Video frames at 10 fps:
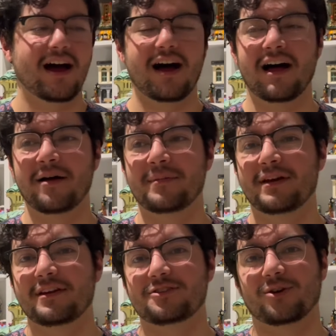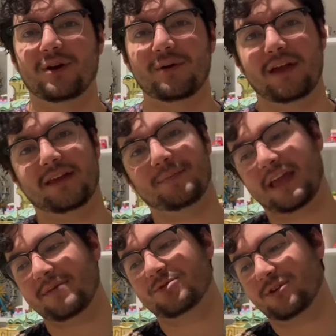Um, so it, it
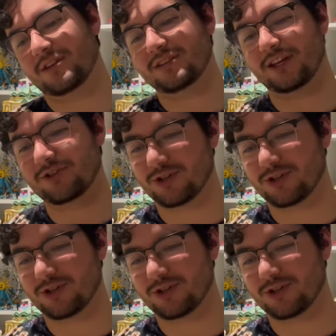became sort of this like